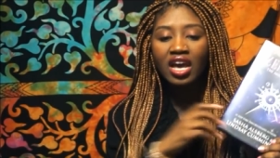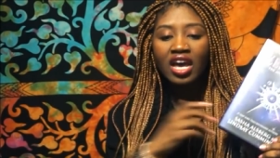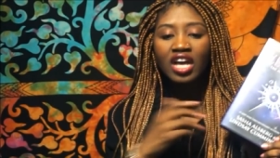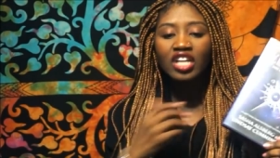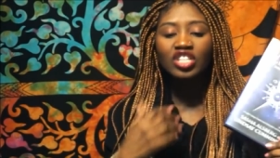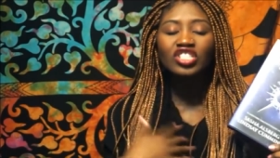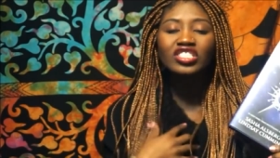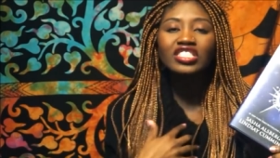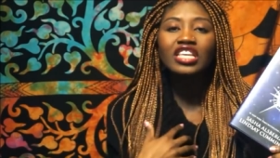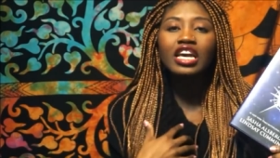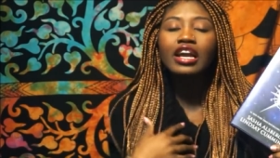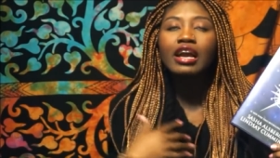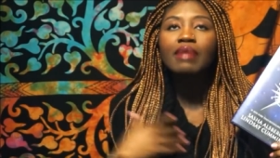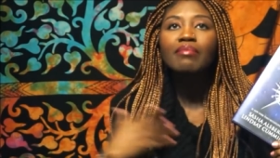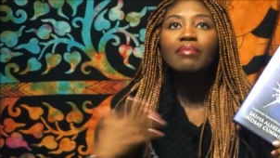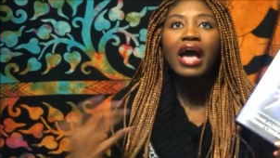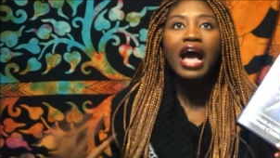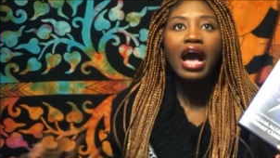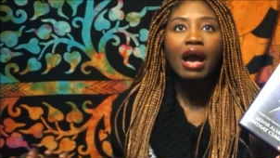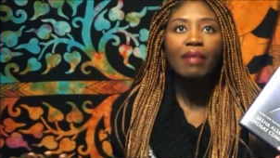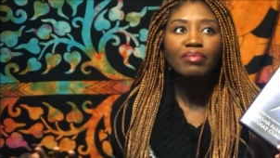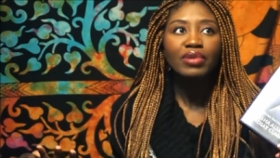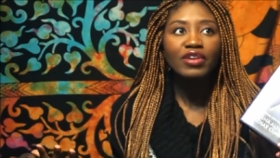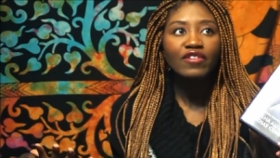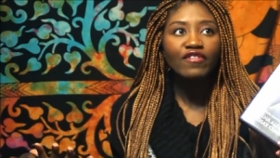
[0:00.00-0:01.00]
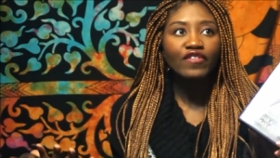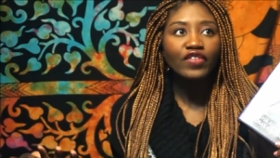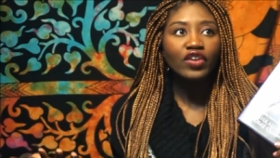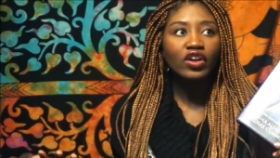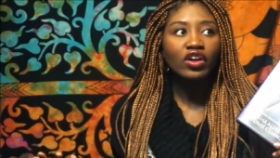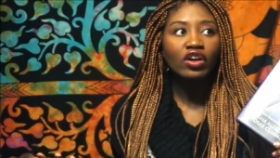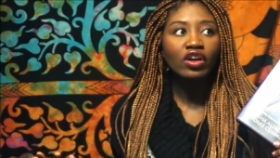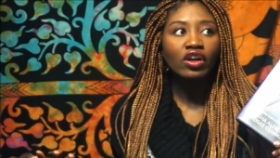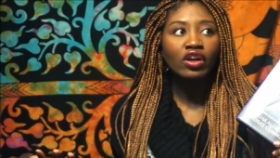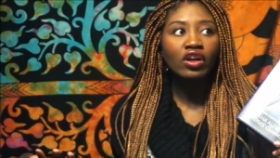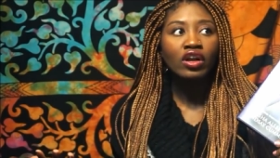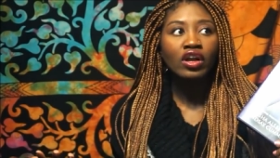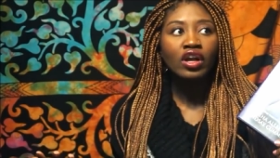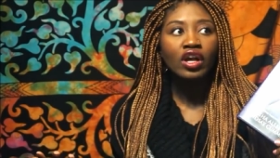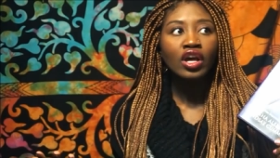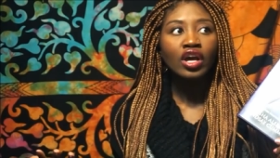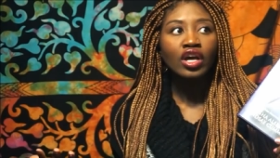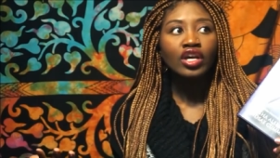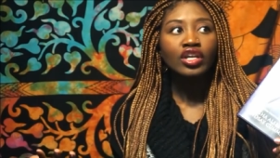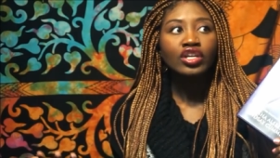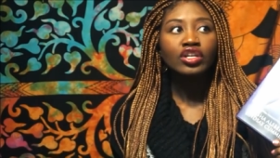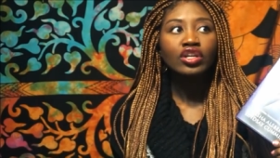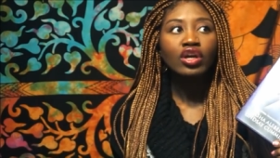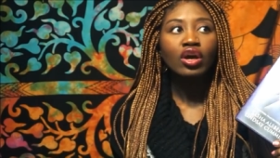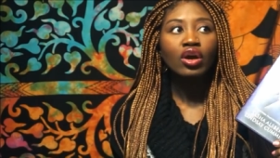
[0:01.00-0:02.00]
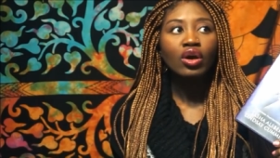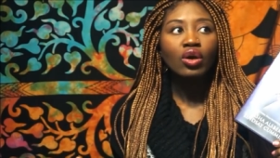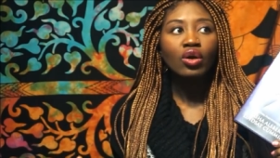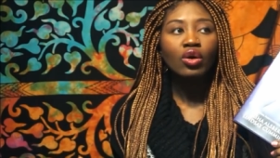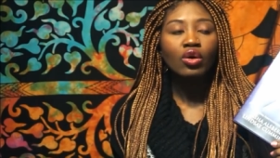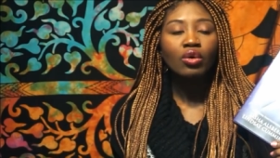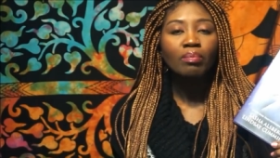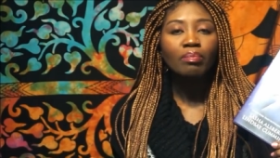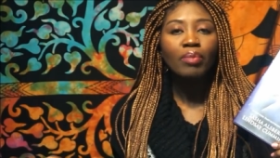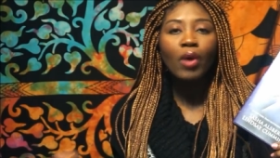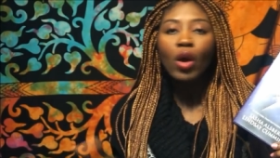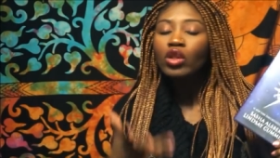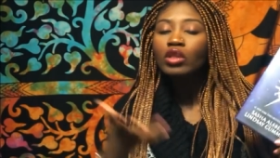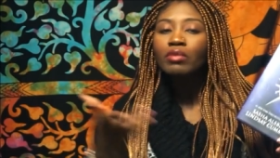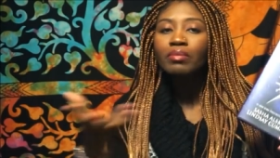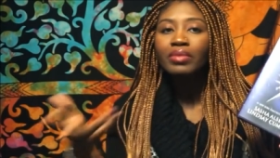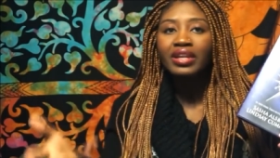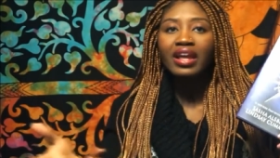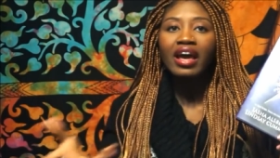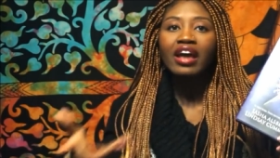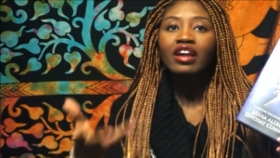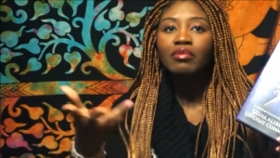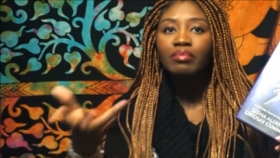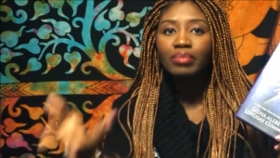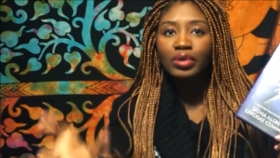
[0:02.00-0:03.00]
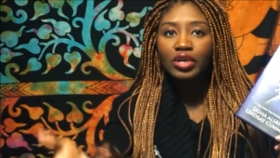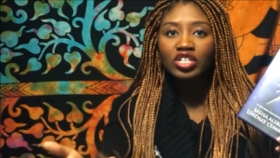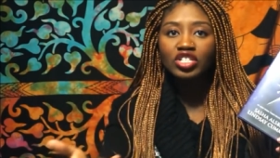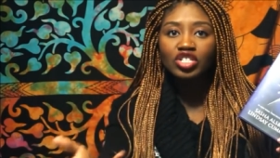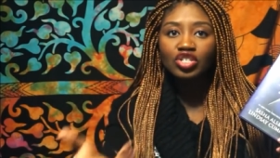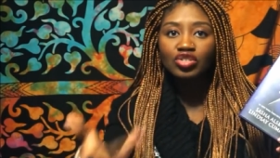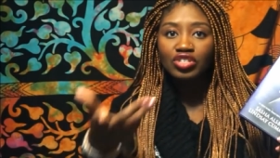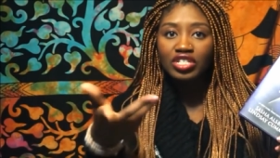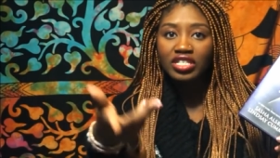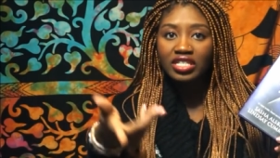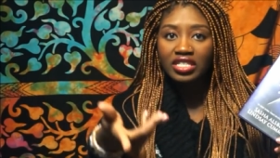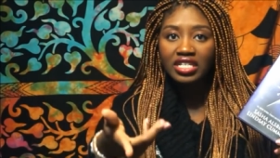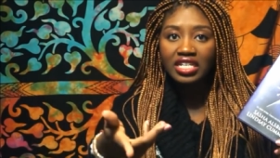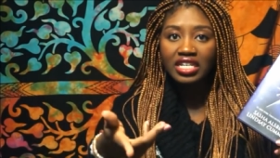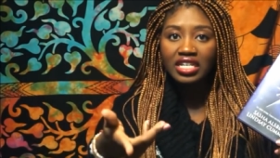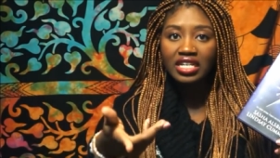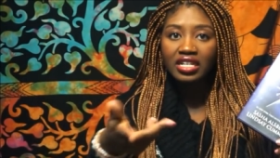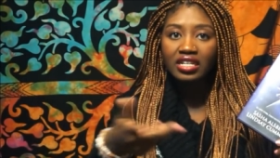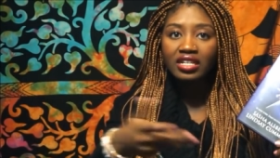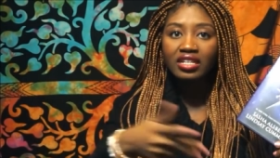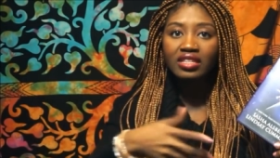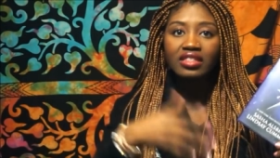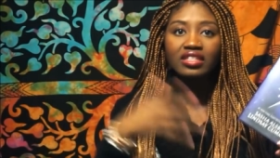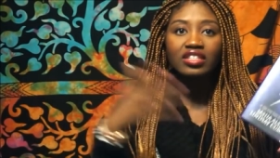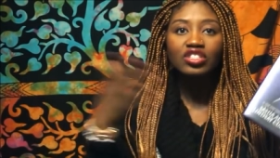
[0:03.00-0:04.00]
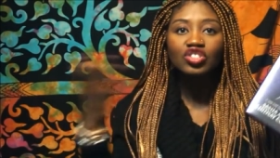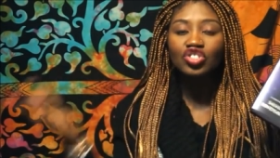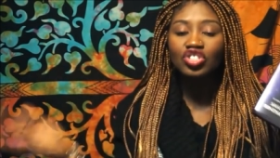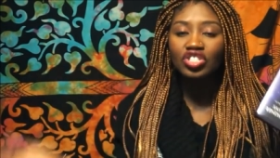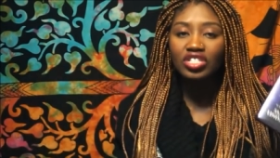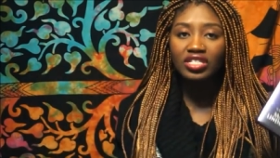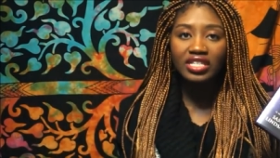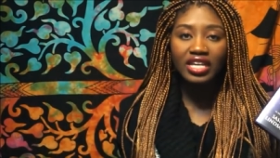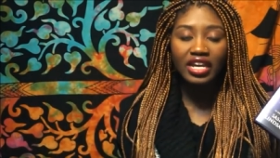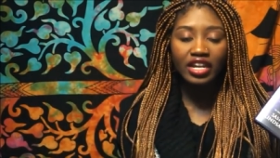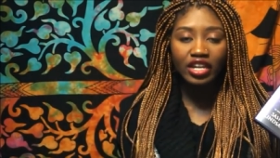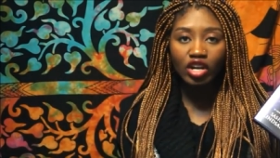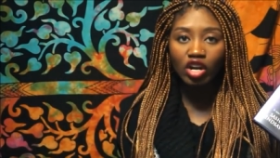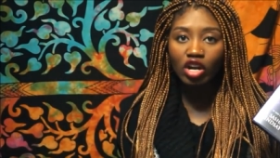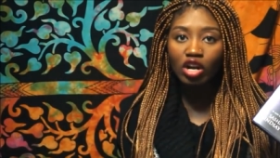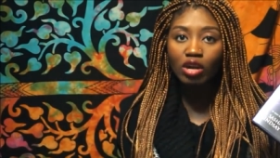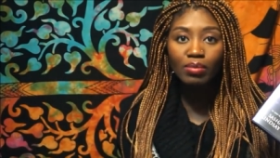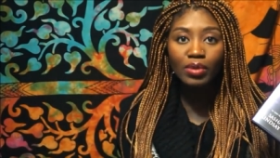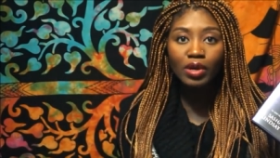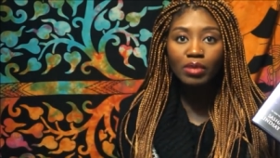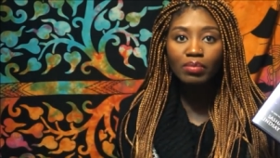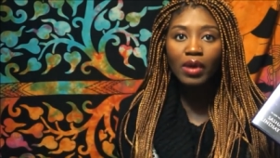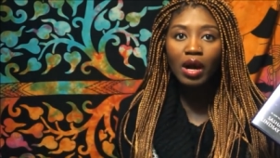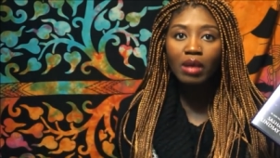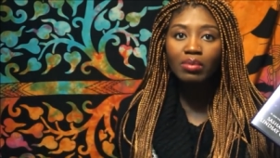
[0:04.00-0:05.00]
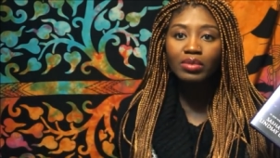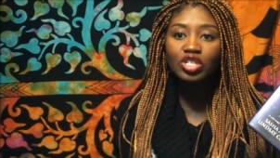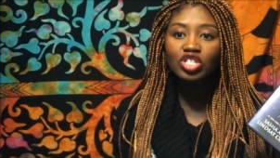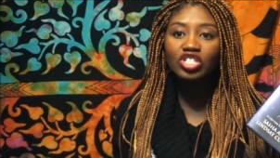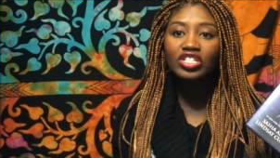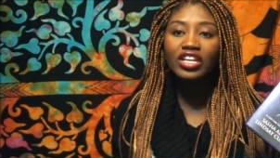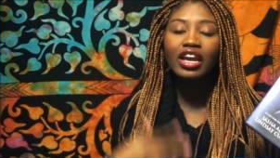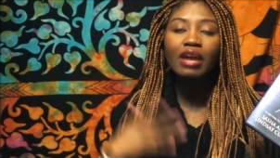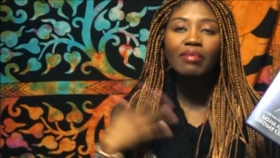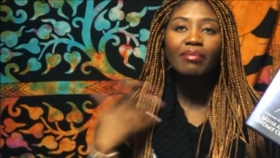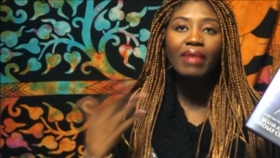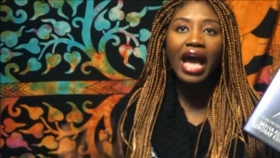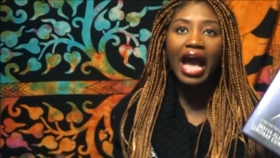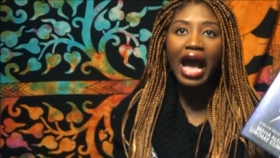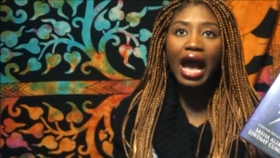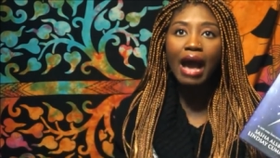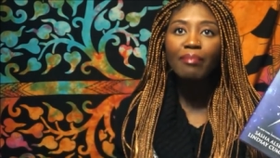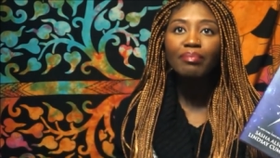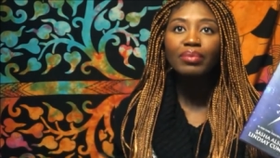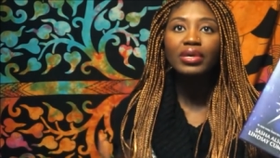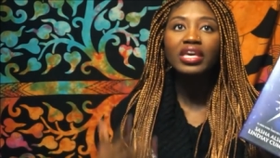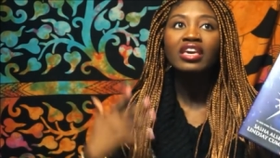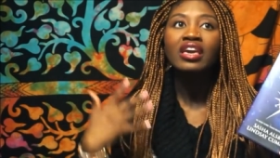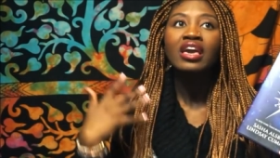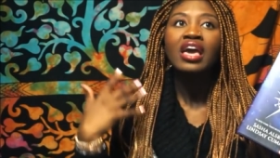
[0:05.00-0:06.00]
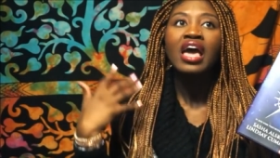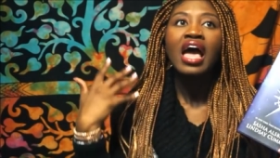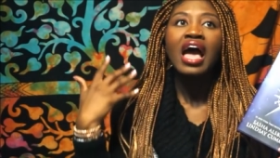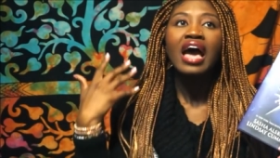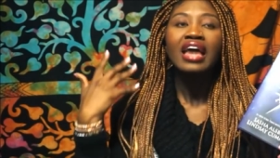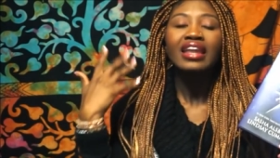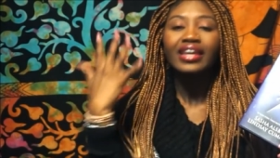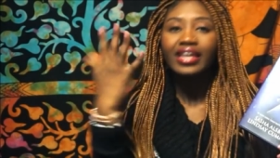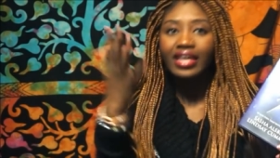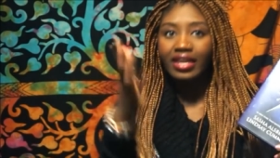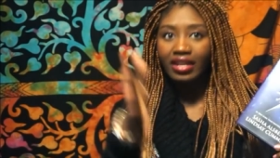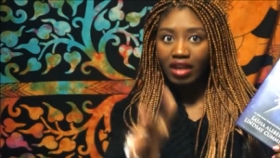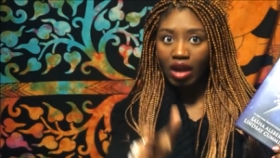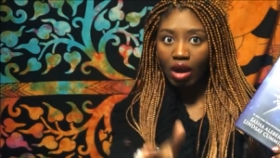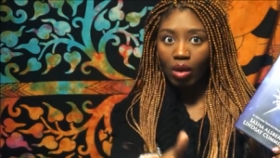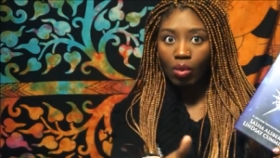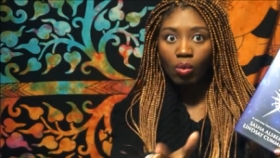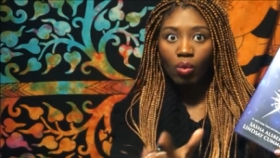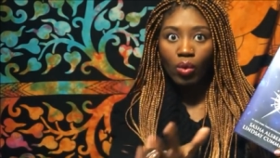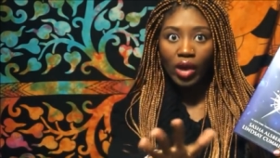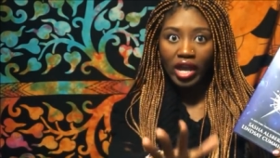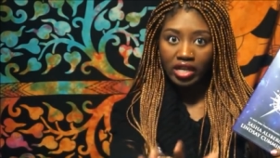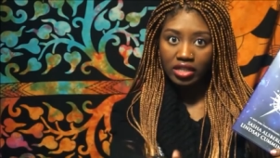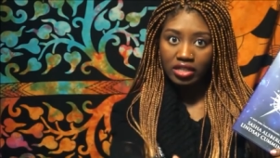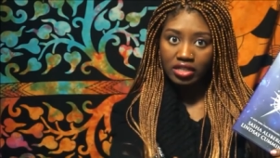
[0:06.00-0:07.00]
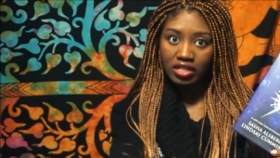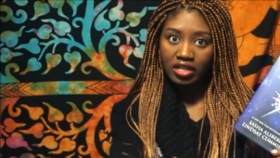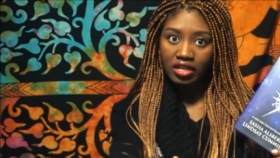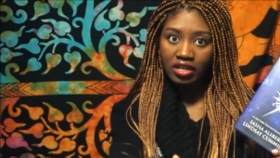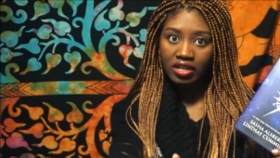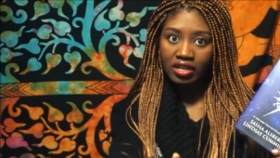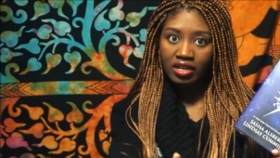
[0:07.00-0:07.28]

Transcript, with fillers: Just like I'm happy for, you know, Poland Banana Books, Christine, that she's getting her book published. Like I'm happy and I cannot wait,